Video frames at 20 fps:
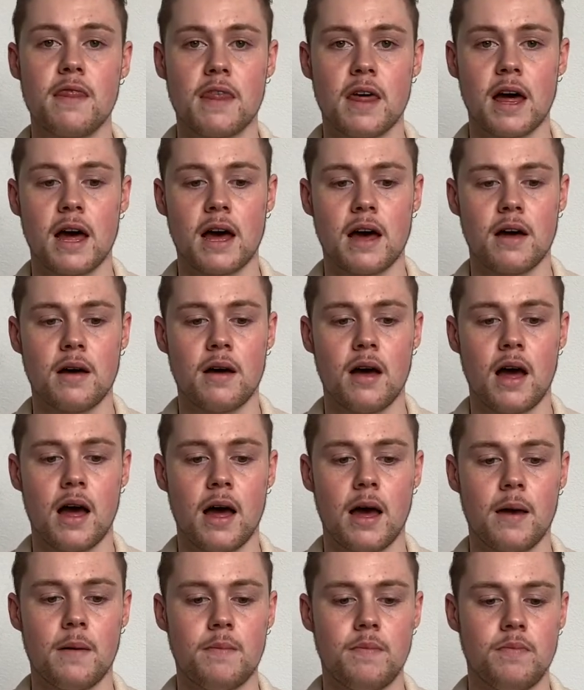that
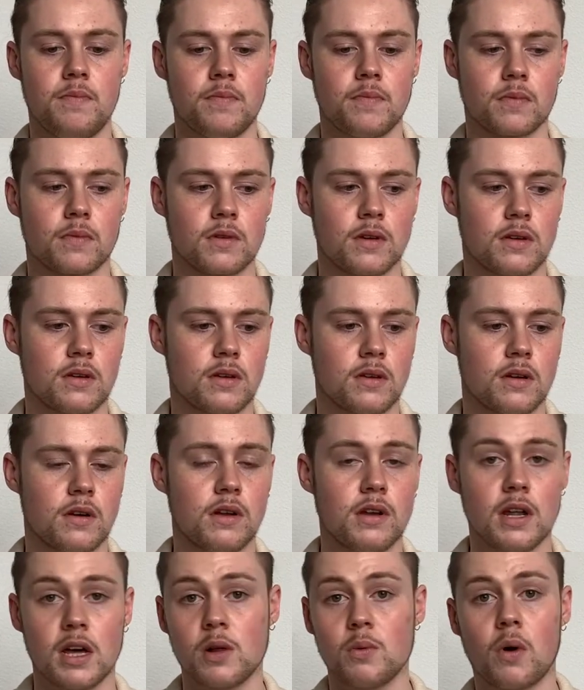
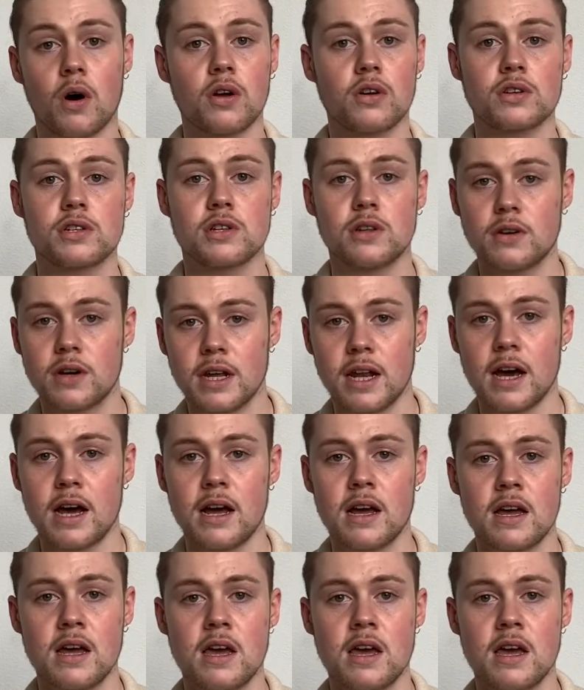Neil Warnock's looking at.